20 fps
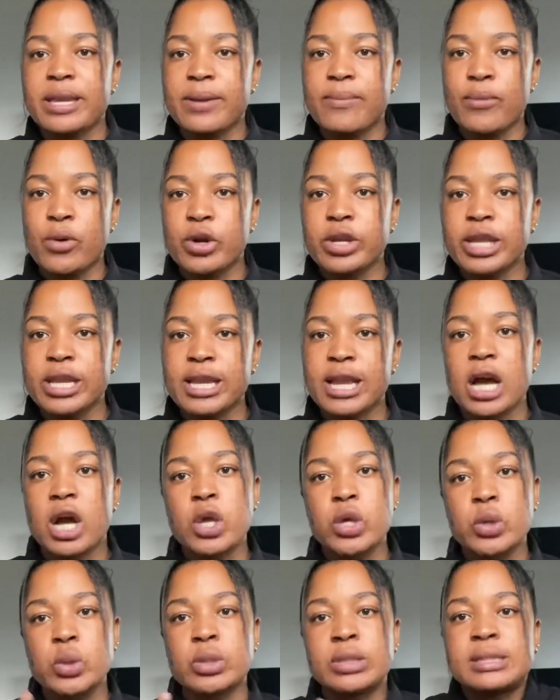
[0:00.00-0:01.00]
The money now
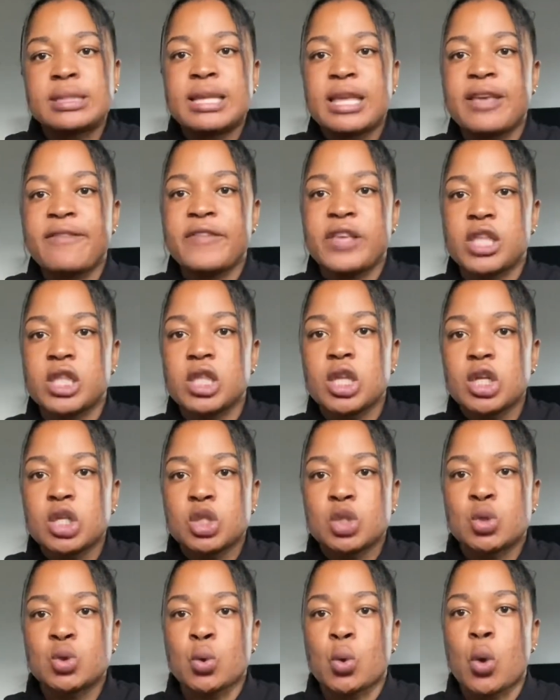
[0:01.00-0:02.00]
you save it
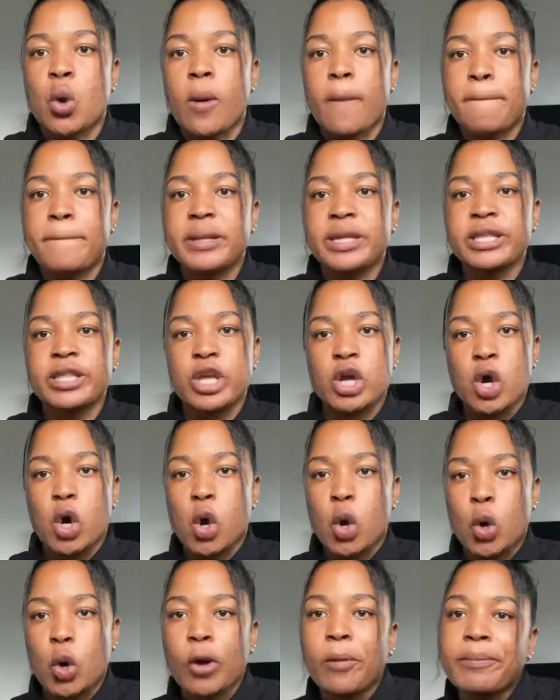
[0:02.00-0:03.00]
to complete the
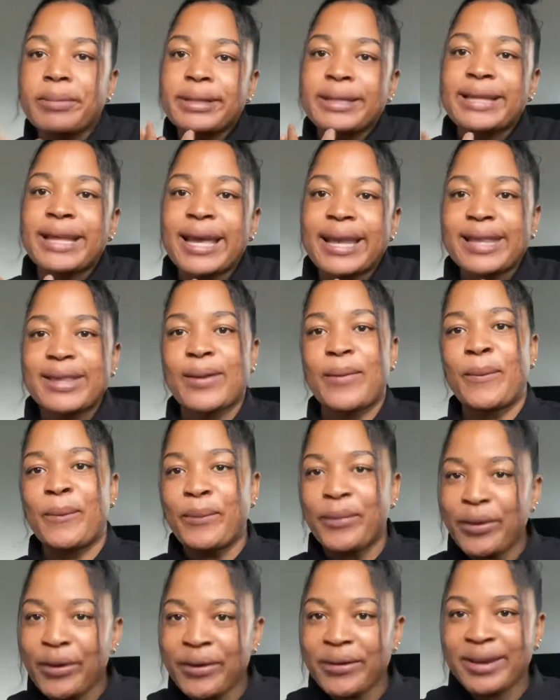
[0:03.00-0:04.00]
uncompleted
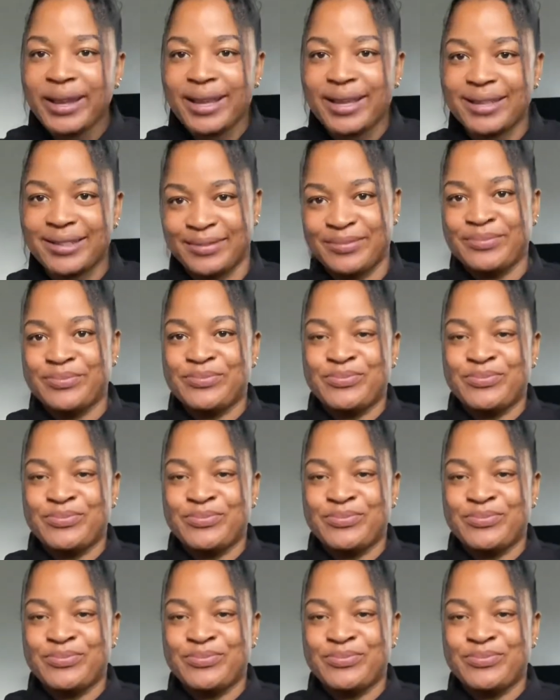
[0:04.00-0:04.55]
building.